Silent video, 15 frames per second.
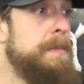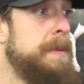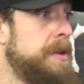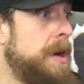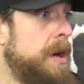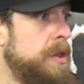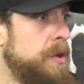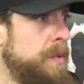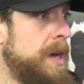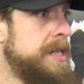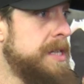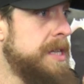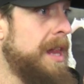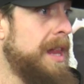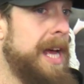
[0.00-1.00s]
compared to other
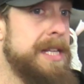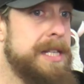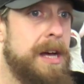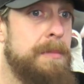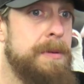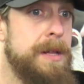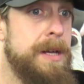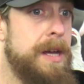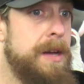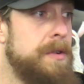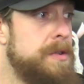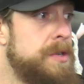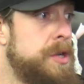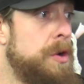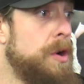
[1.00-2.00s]
runs in the last couple of
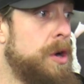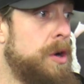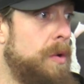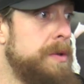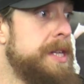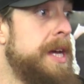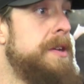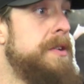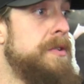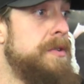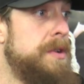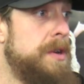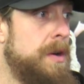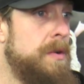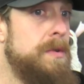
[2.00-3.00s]
years. Your
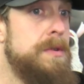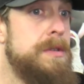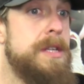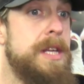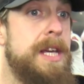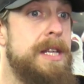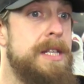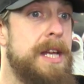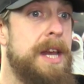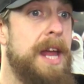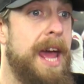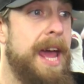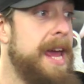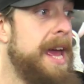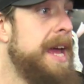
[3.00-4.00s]
goaltender knows he's an
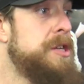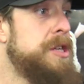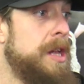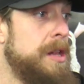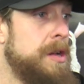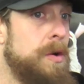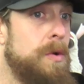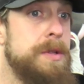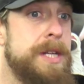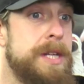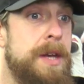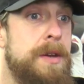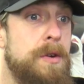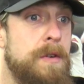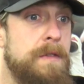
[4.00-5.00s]
AHL
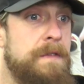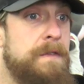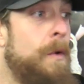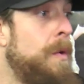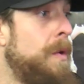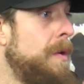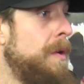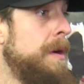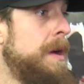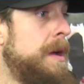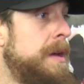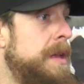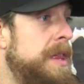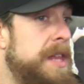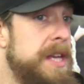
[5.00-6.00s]
goaltender for
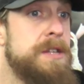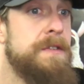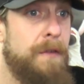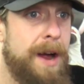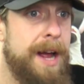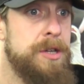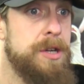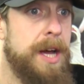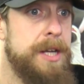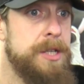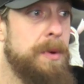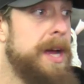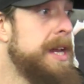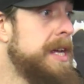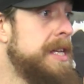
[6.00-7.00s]
this franchise,
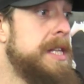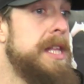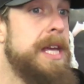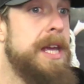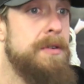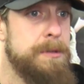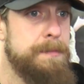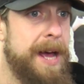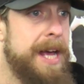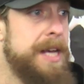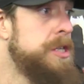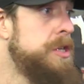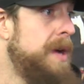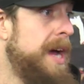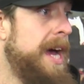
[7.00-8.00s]
right? Because in the years
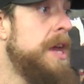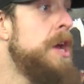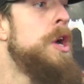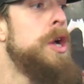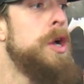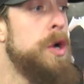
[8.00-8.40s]
past, you had